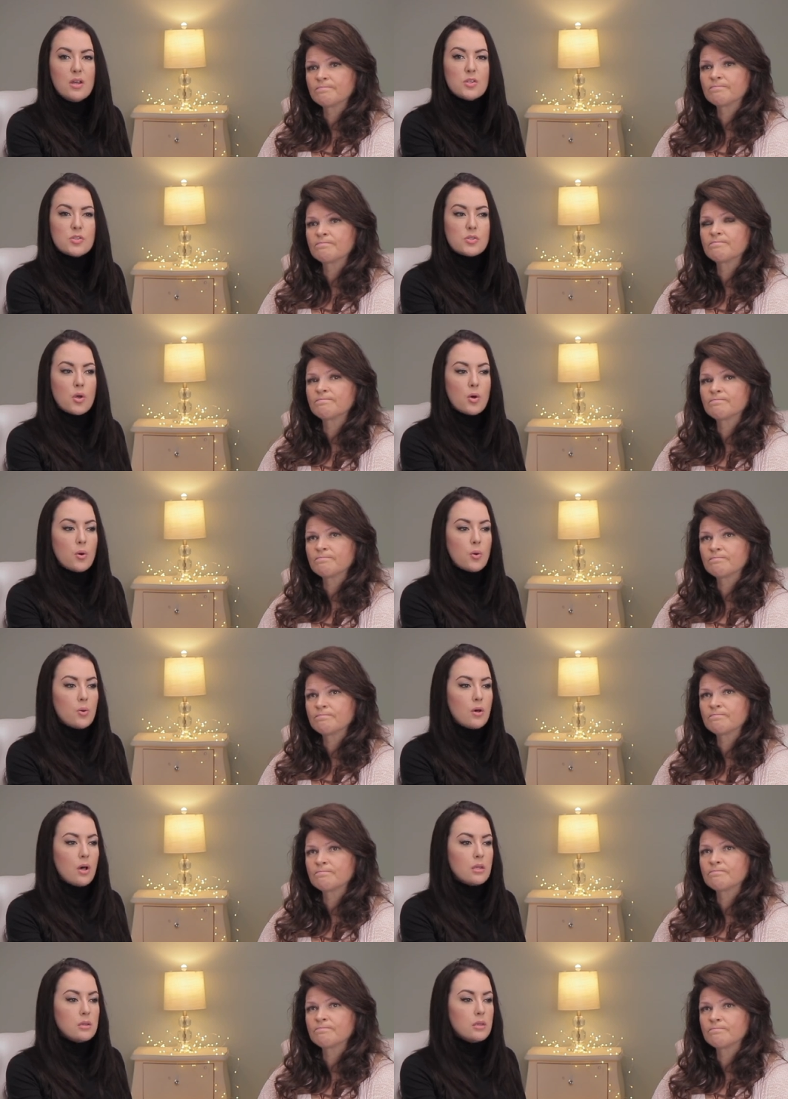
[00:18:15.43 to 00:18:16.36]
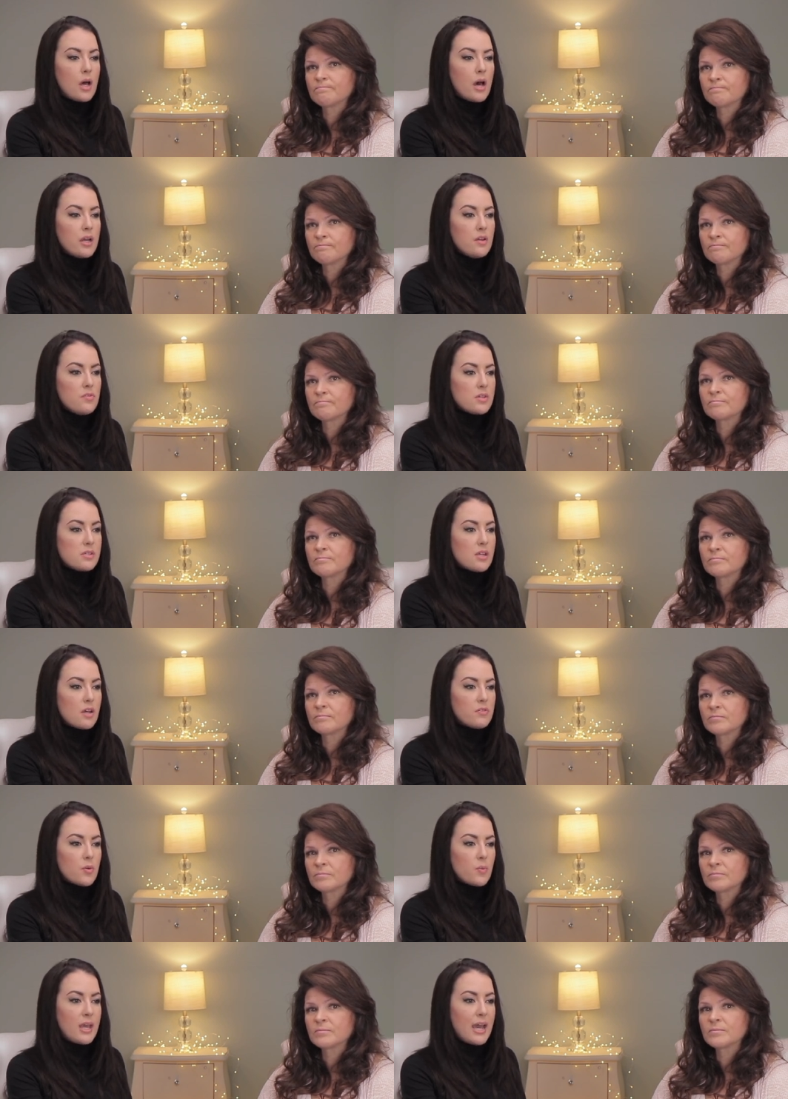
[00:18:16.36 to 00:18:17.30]
Speaker 1: So a lot of the
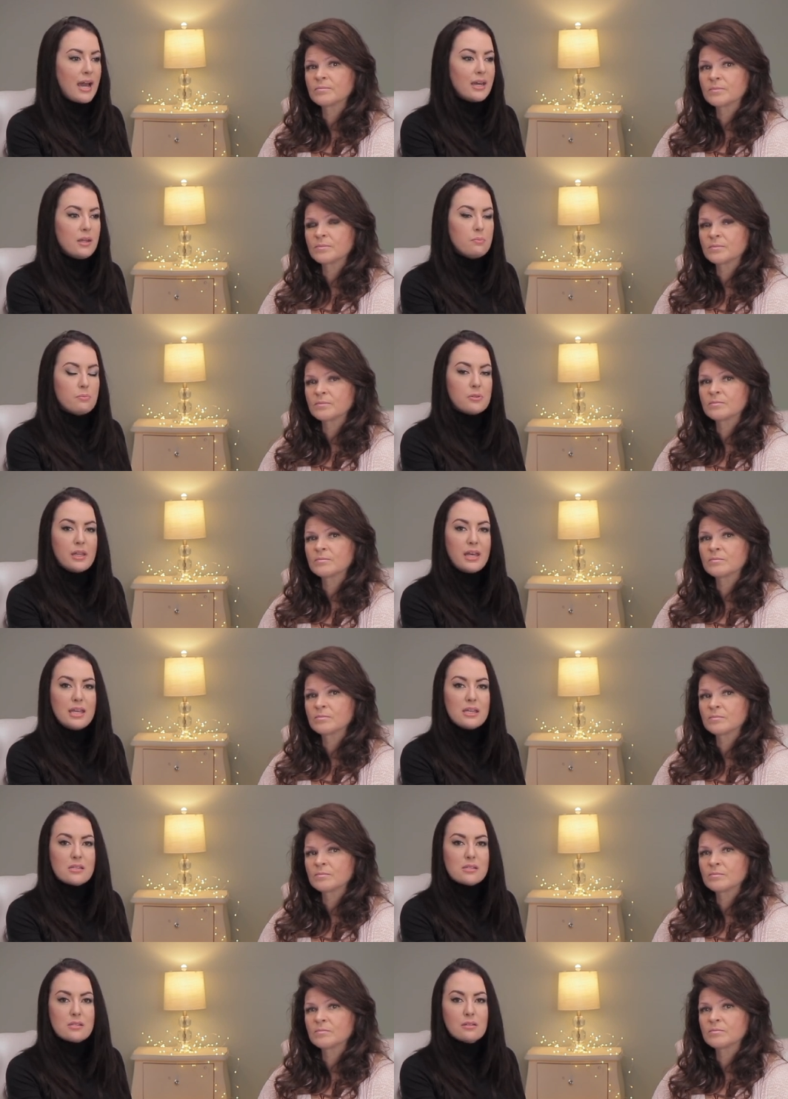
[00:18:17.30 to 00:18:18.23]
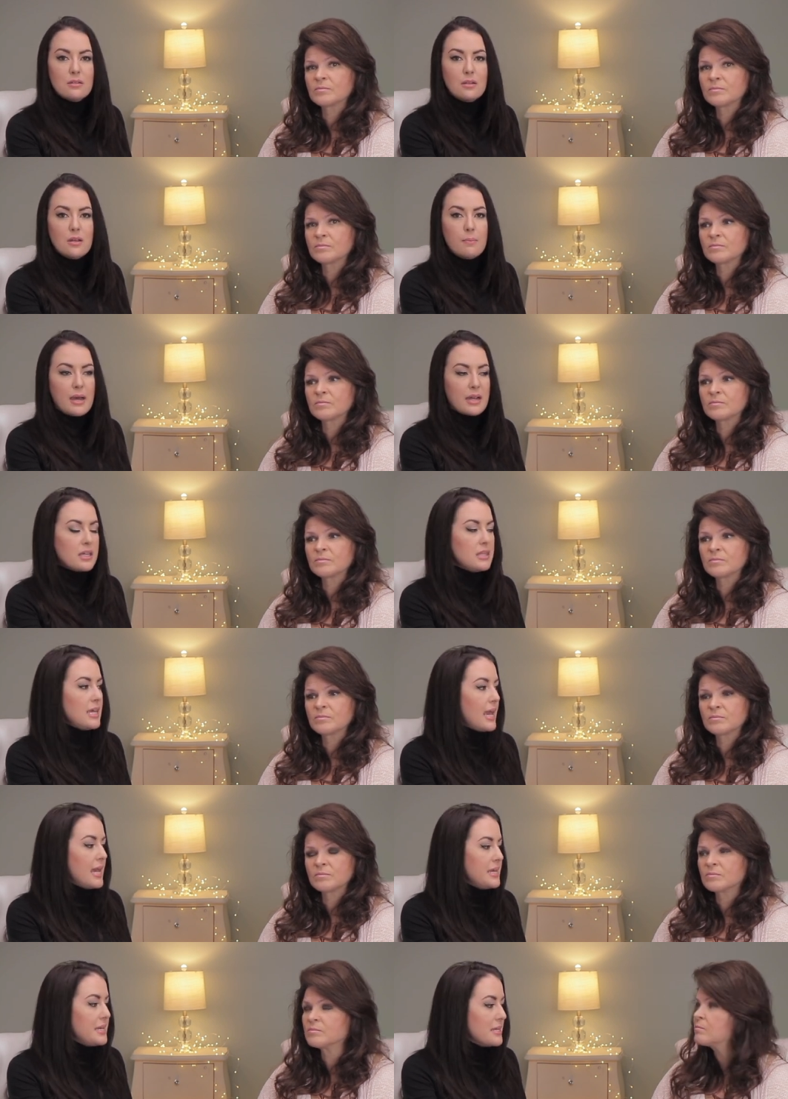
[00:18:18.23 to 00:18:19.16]
stuff that we had in place back in the
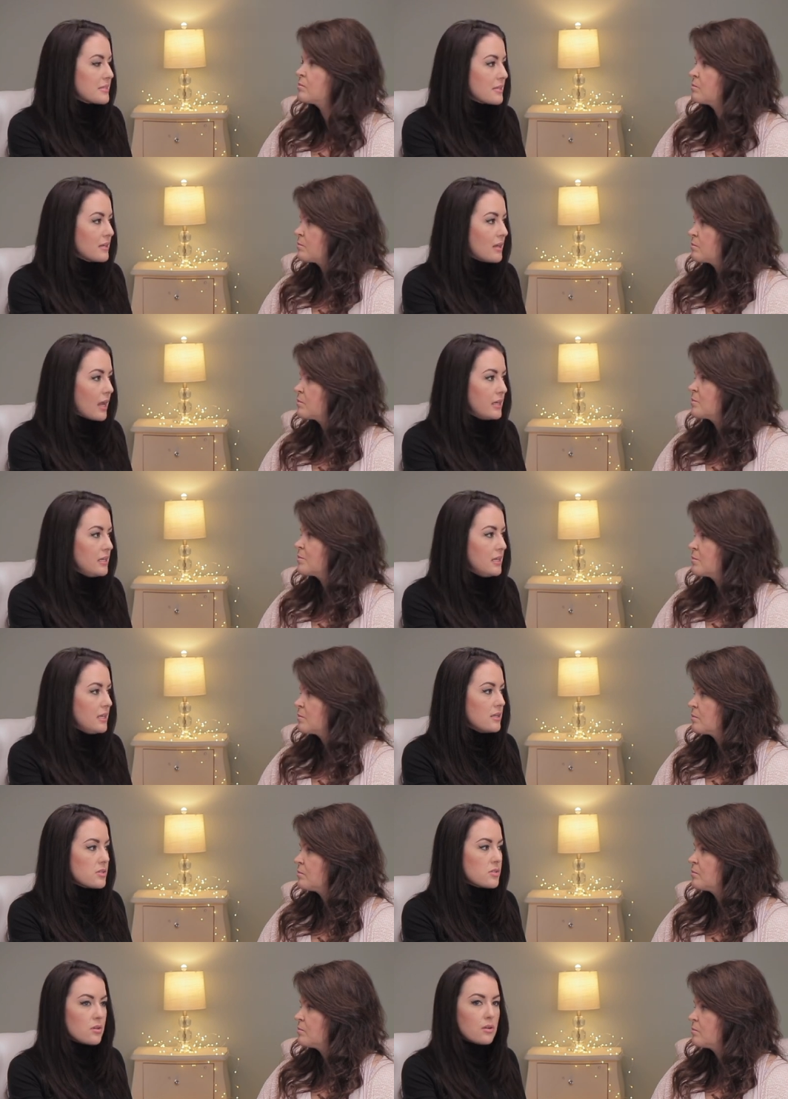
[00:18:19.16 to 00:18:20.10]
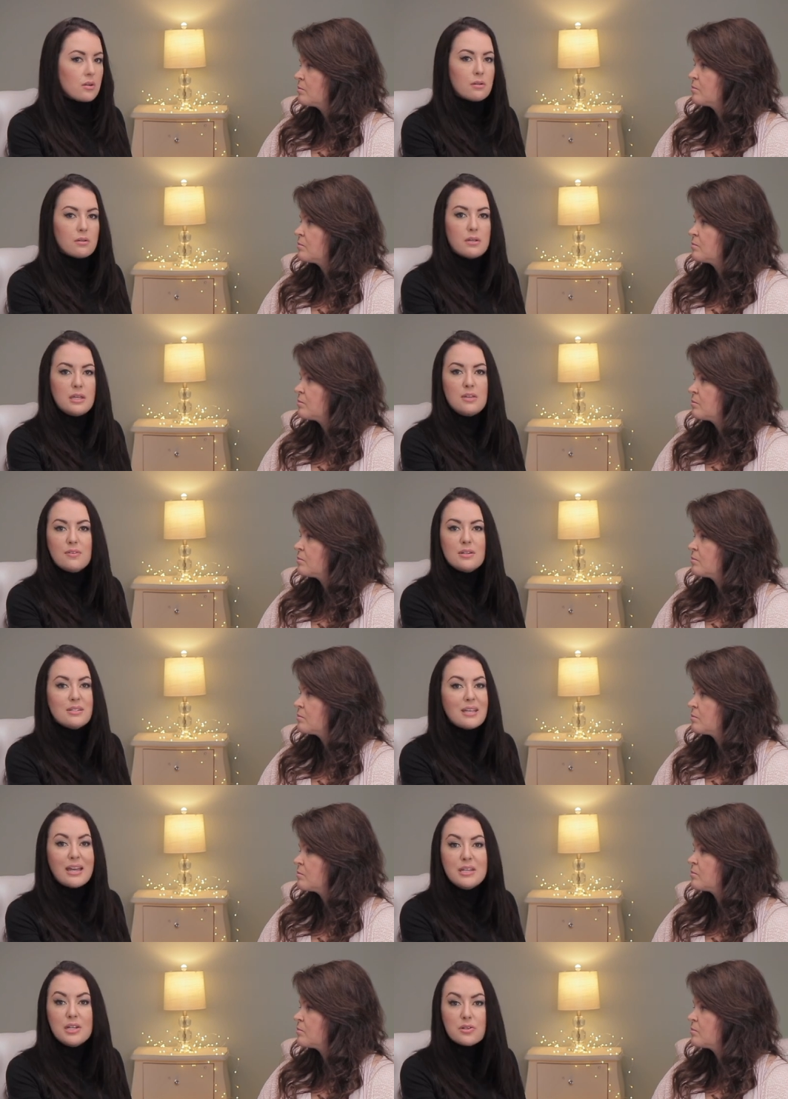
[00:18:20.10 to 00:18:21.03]
80s and 90s or even
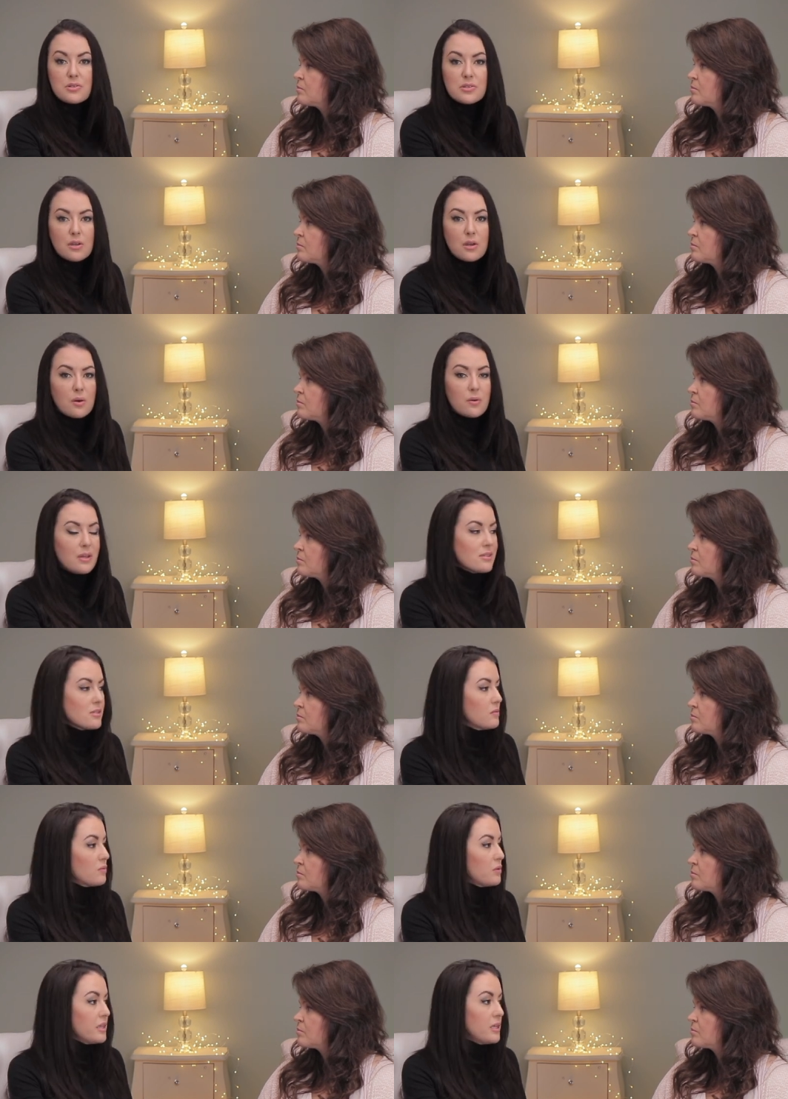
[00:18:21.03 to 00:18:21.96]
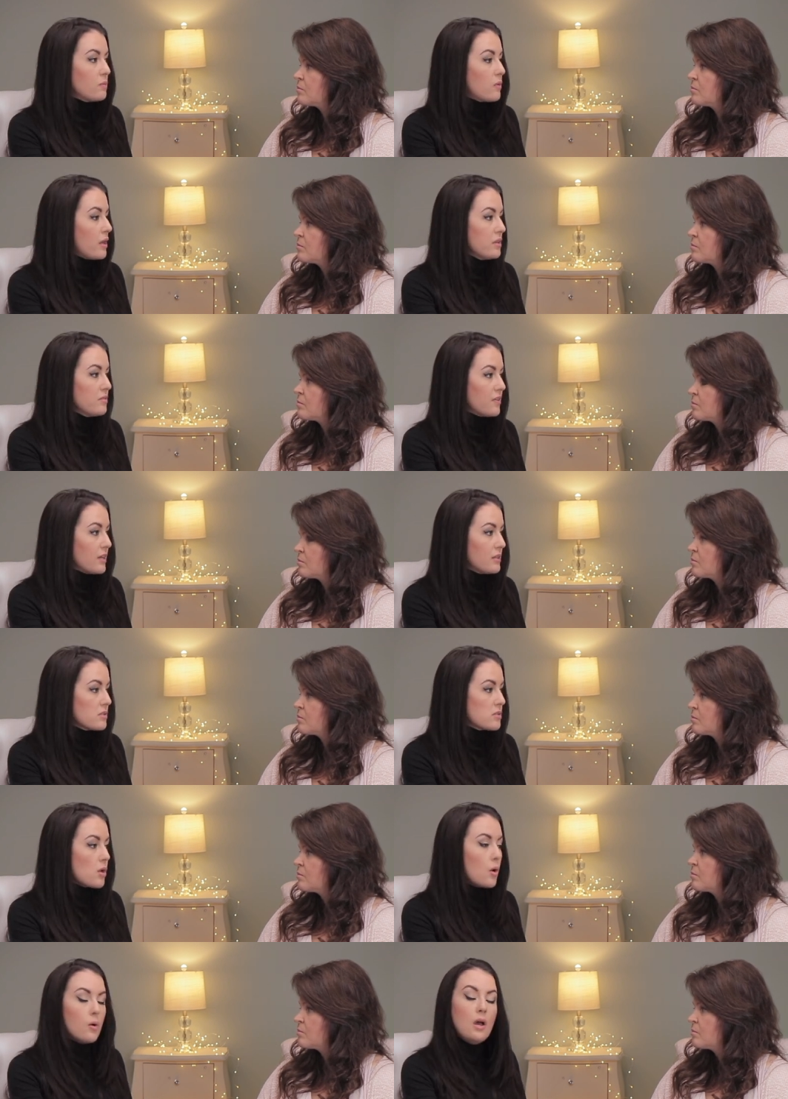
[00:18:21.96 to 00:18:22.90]
10 years ago isn't really relevant.
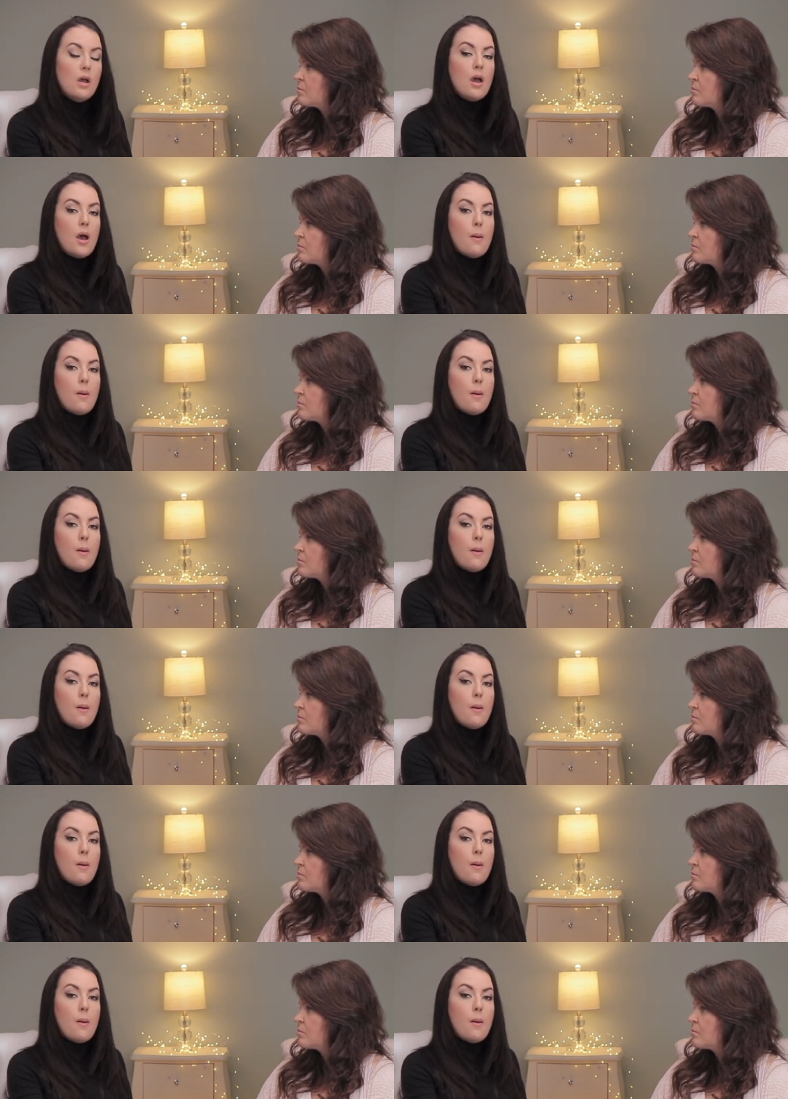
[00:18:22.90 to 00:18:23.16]
So